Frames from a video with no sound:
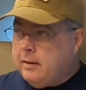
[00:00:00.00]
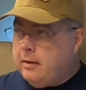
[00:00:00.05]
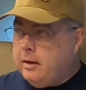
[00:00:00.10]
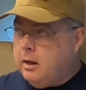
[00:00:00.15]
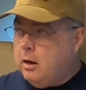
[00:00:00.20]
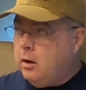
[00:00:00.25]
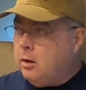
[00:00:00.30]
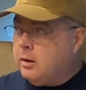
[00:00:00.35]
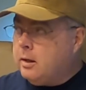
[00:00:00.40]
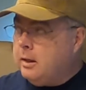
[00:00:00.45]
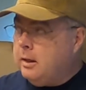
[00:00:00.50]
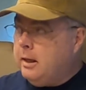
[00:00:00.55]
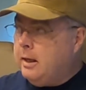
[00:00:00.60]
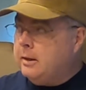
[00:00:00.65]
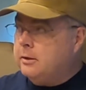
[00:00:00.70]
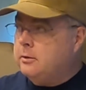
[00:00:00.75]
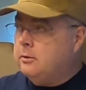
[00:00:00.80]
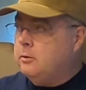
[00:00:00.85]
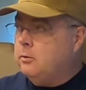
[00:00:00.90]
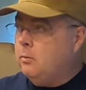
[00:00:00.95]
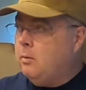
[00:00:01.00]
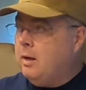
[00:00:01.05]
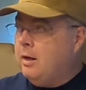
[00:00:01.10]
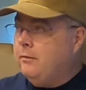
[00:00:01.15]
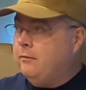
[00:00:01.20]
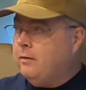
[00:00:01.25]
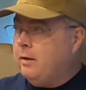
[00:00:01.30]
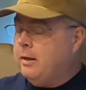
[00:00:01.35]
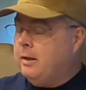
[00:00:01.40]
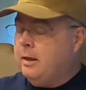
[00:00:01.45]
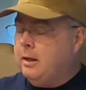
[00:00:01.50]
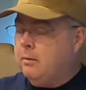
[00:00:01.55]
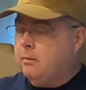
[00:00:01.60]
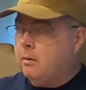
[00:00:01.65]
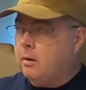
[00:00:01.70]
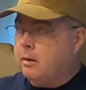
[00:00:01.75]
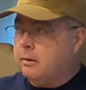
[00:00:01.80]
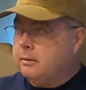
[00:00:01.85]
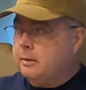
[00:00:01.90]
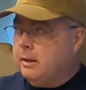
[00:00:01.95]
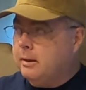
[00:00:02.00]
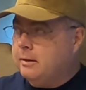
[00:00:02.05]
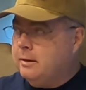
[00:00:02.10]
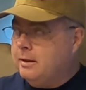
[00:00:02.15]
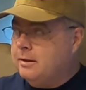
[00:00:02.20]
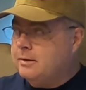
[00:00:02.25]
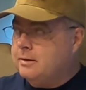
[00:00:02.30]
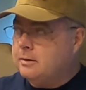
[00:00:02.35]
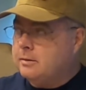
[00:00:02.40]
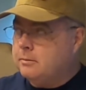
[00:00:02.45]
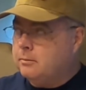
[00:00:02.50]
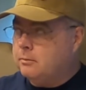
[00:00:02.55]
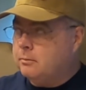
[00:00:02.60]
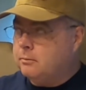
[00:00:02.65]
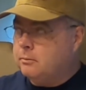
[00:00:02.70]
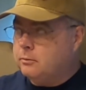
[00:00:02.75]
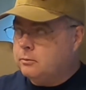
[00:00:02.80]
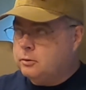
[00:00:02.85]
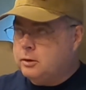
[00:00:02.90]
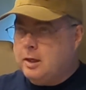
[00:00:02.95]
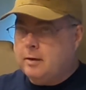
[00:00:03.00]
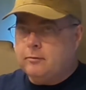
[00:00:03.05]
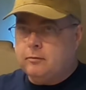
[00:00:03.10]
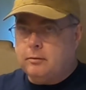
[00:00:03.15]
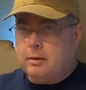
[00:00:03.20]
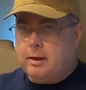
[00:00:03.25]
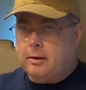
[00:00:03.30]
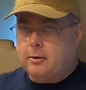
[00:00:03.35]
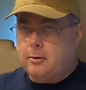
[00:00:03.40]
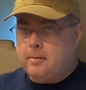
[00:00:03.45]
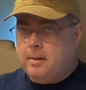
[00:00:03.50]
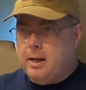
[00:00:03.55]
And they all connect to the Wi-Fi network that this travel router